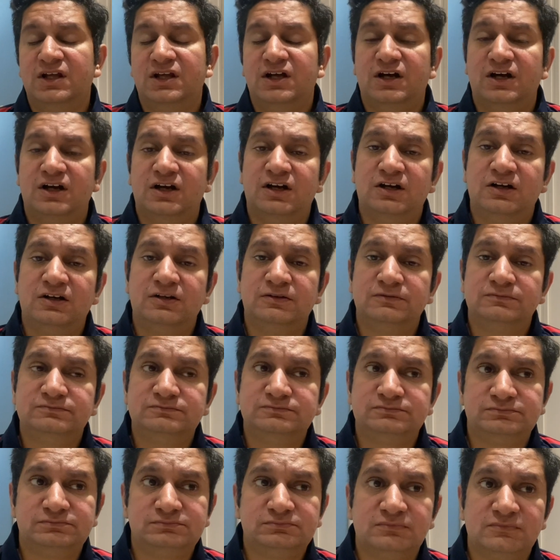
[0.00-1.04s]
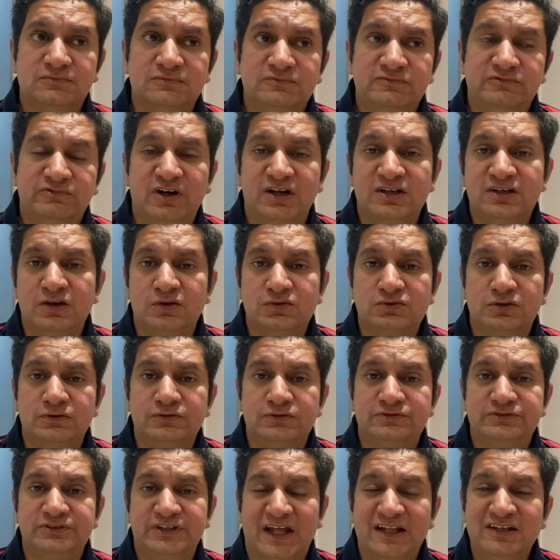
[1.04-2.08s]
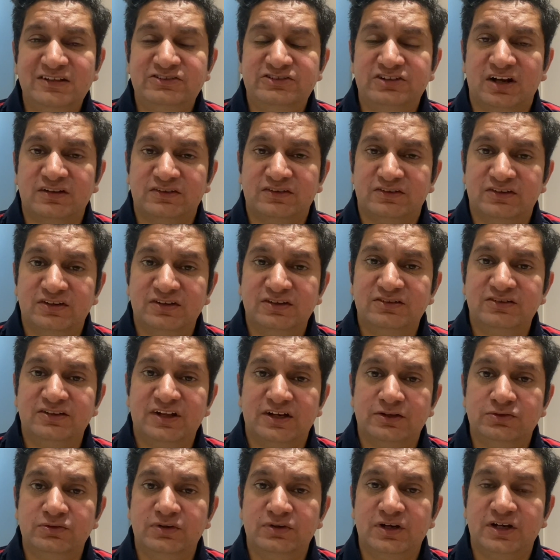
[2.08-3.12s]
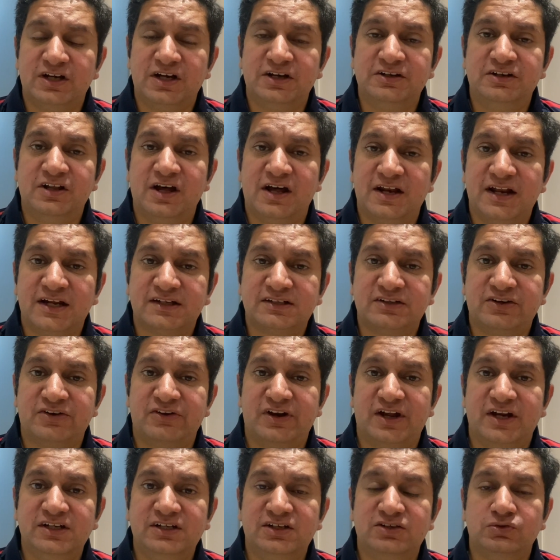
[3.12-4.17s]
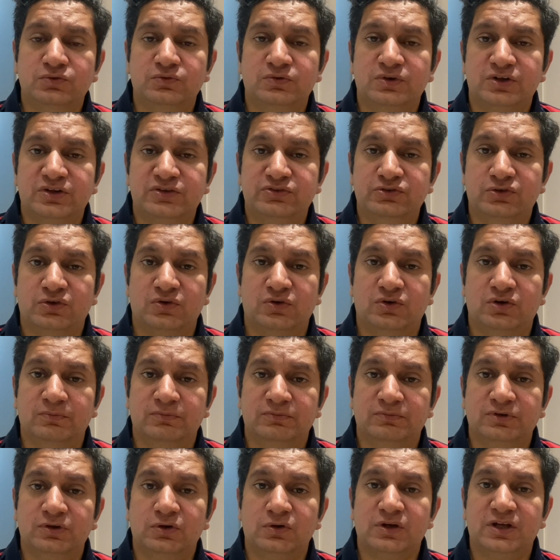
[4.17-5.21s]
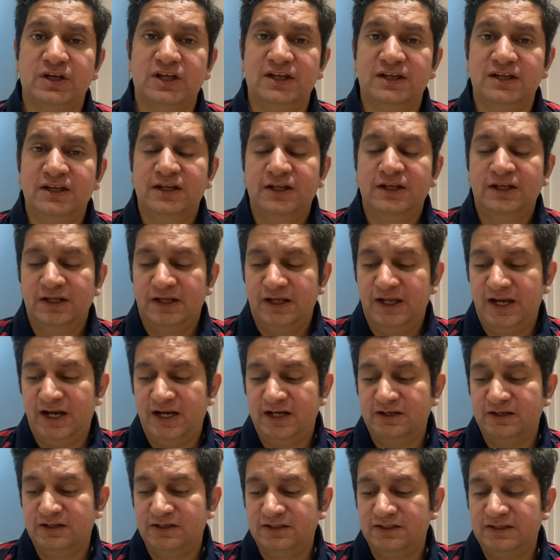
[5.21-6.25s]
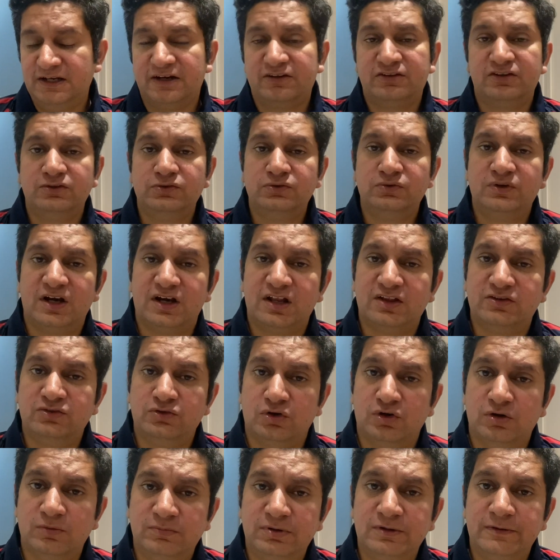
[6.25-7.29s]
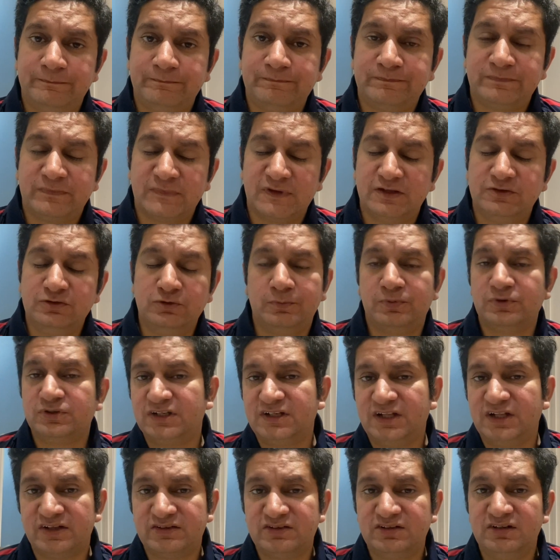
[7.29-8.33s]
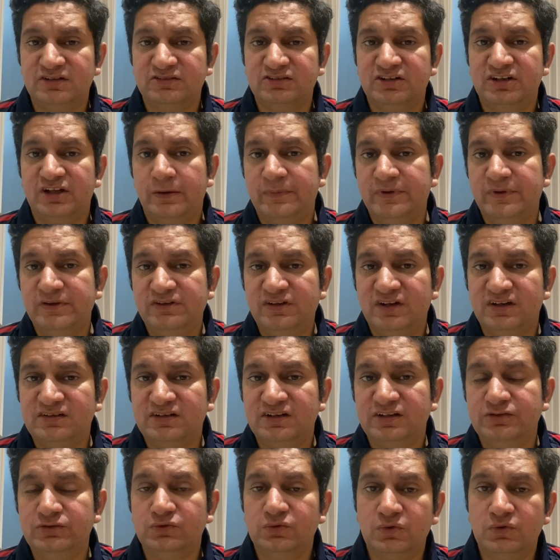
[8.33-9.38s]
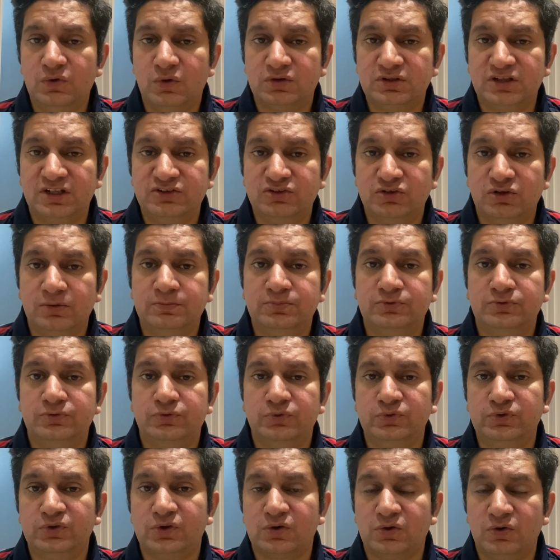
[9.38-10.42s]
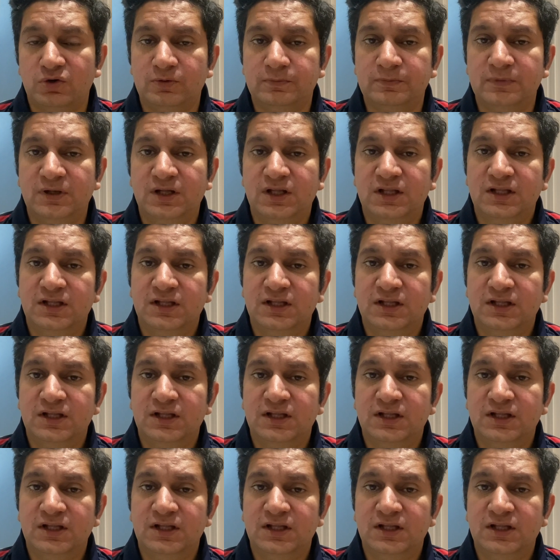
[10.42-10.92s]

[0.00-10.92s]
1 out of 10 chances that you get a direct ride towards your home, okay? And let's say you get a job. You put the destination, immediately you got the job to your home